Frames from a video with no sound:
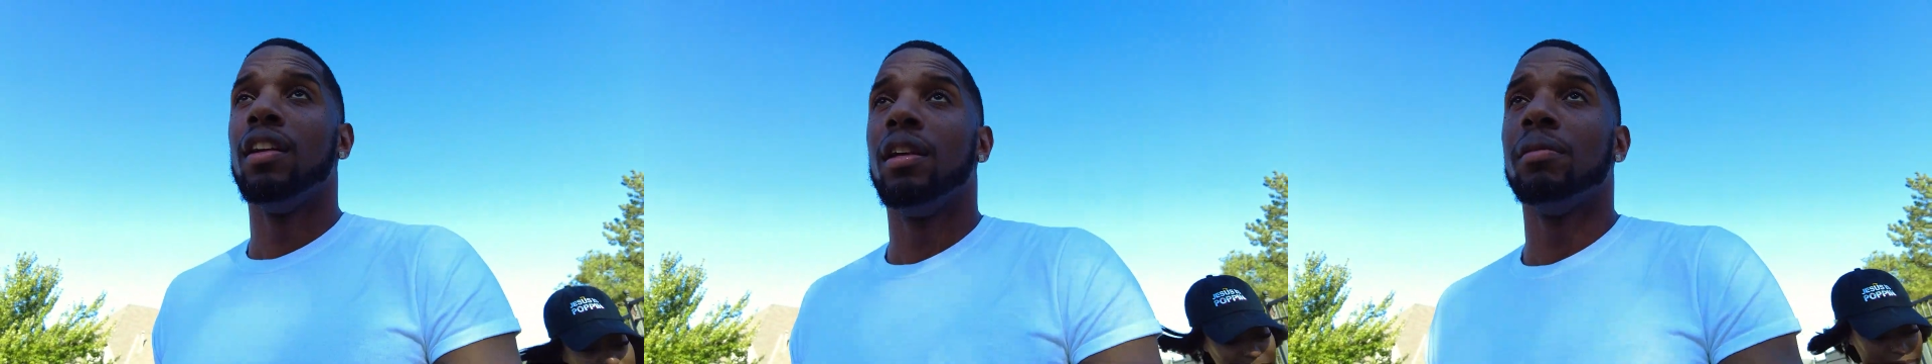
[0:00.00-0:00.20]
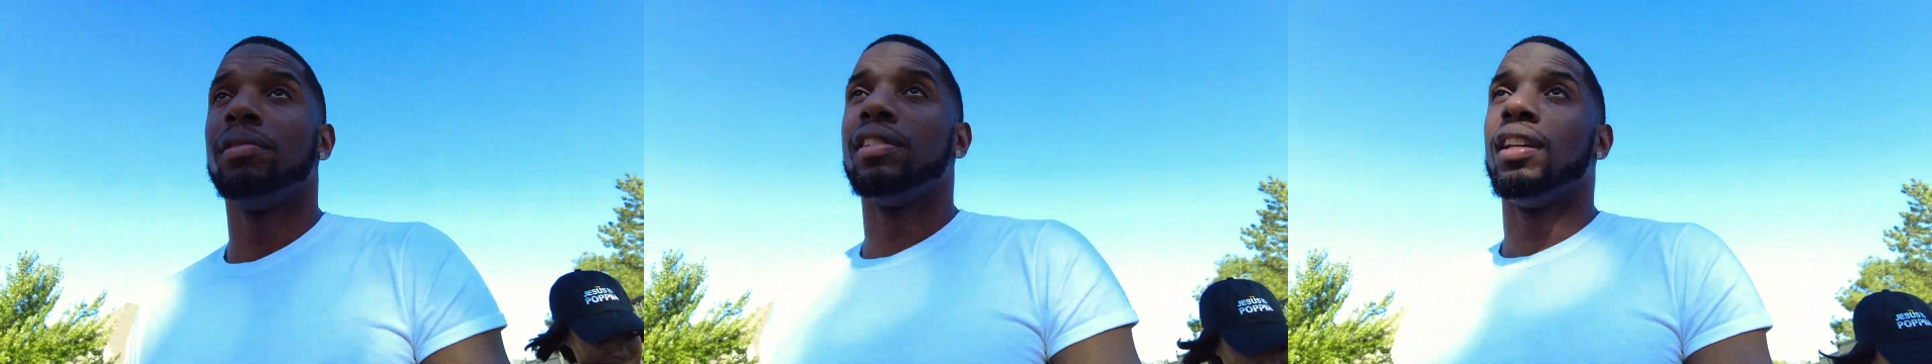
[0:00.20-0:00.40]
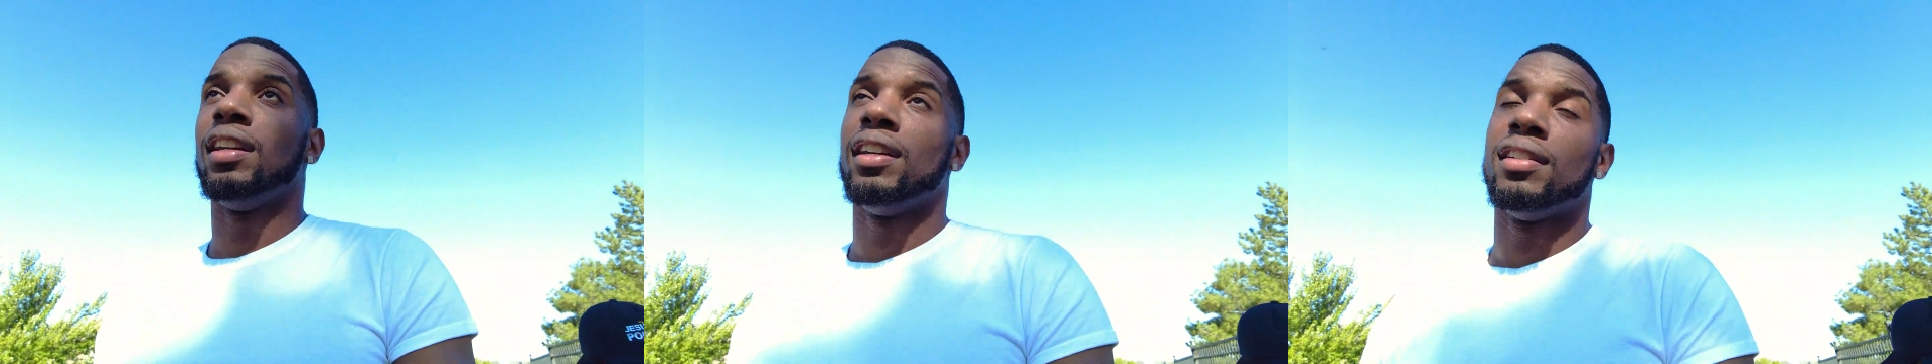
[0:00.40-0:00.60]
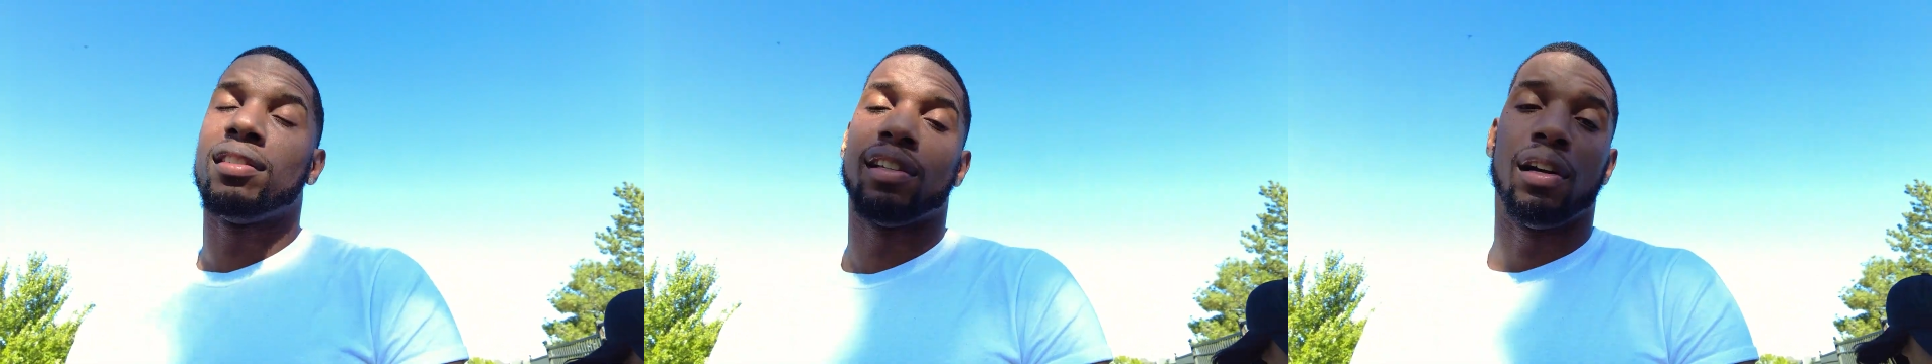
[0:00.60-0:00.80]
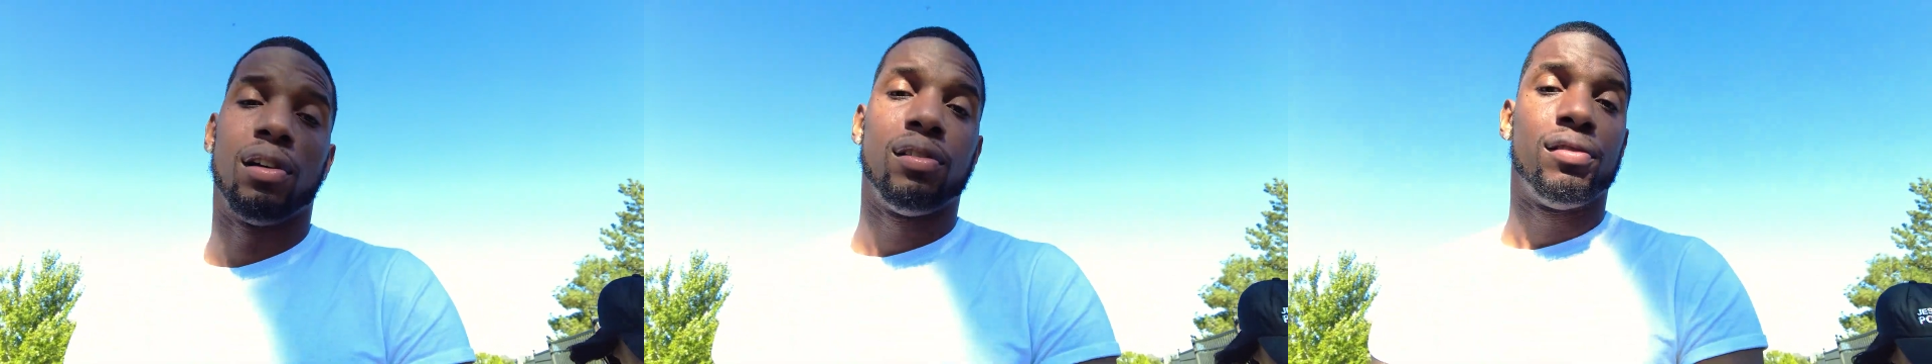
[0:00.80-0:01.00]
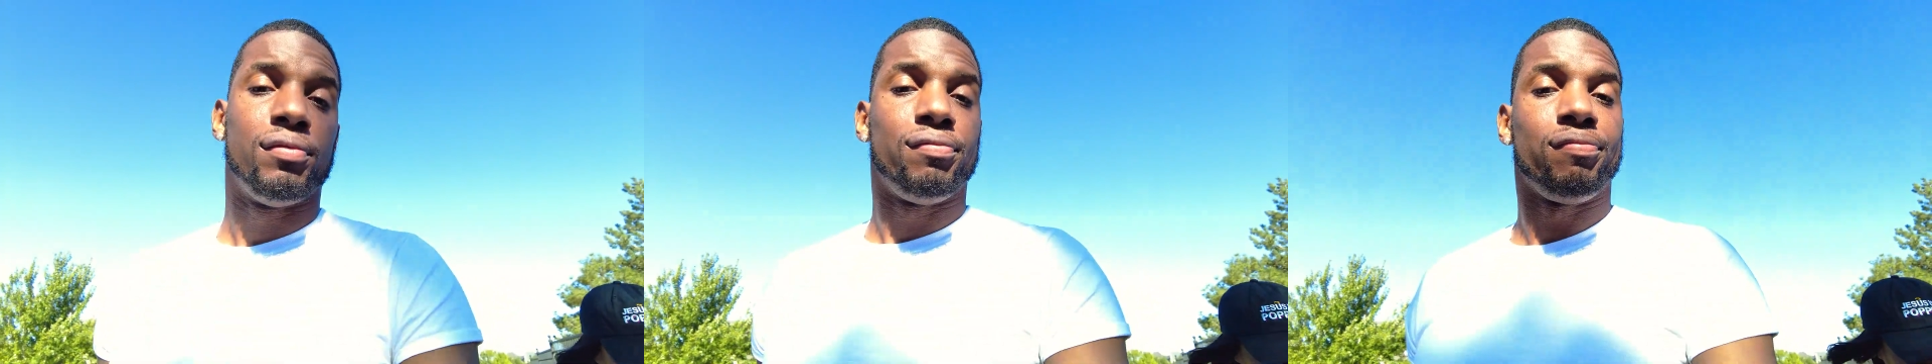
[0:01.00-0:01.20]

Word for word: know what I'm saying? So